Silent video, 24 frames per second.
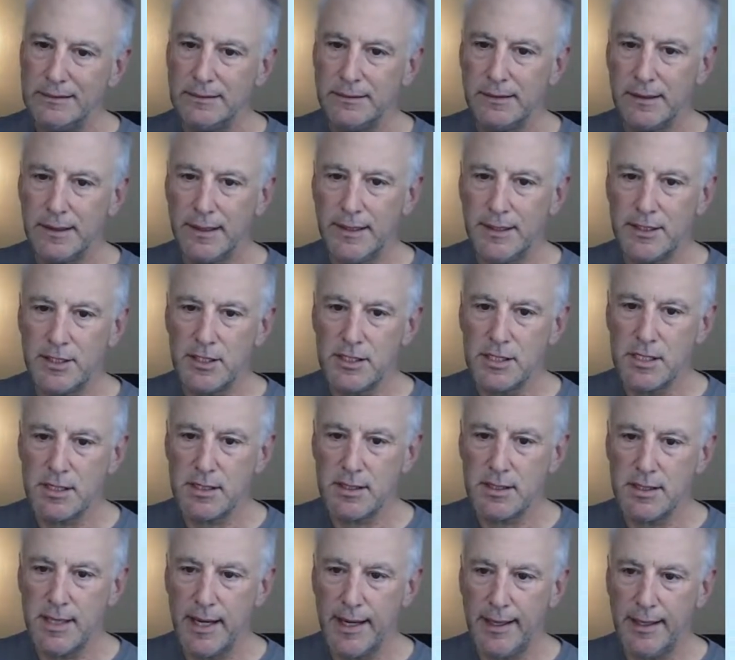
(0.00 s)
The kitchen's
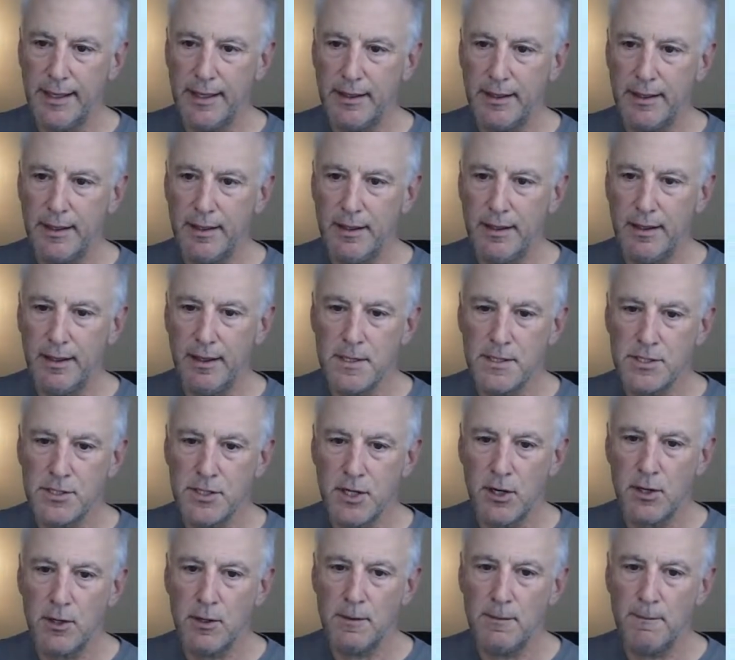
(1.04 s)
dated,
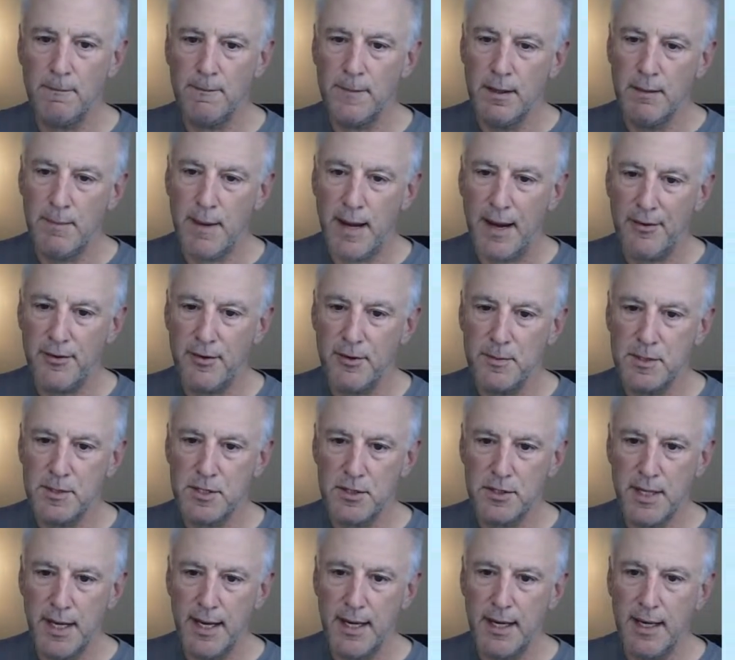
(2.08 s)
so bathrooms are
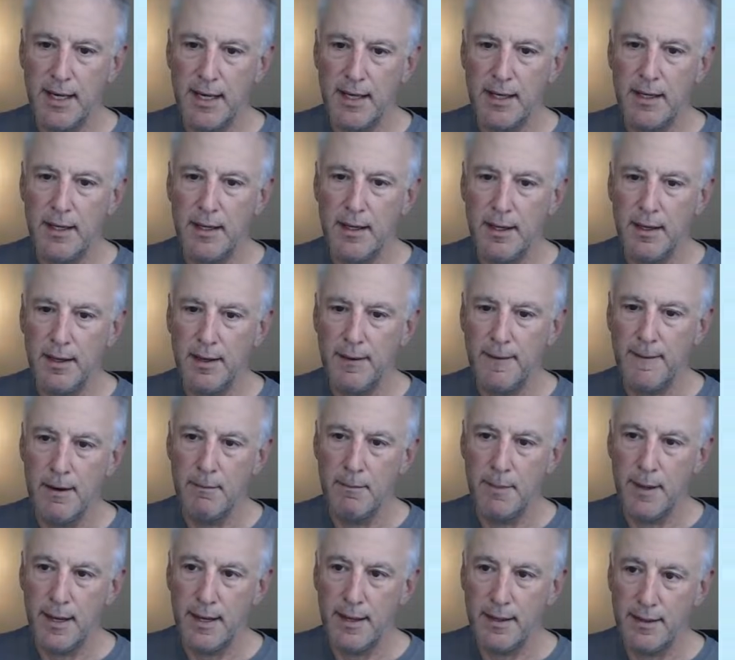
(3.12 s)
dated.
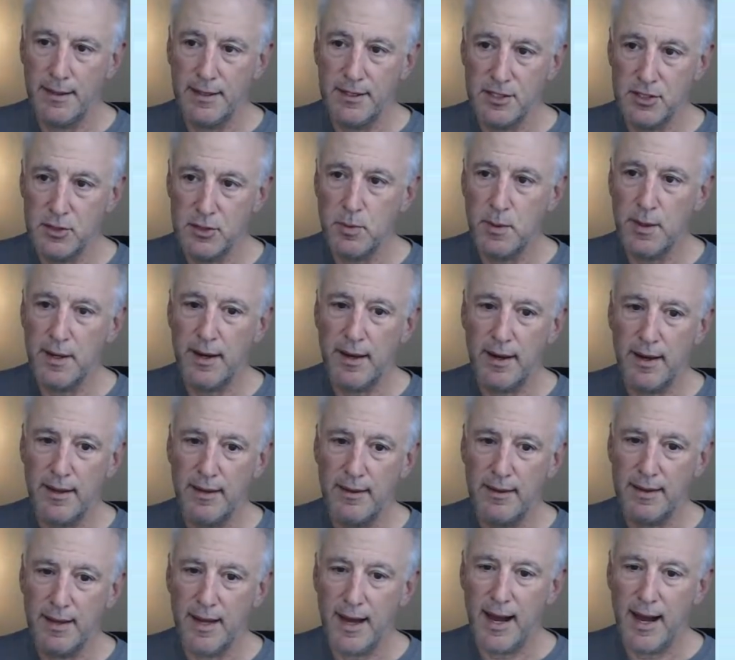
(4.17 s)
But this is what the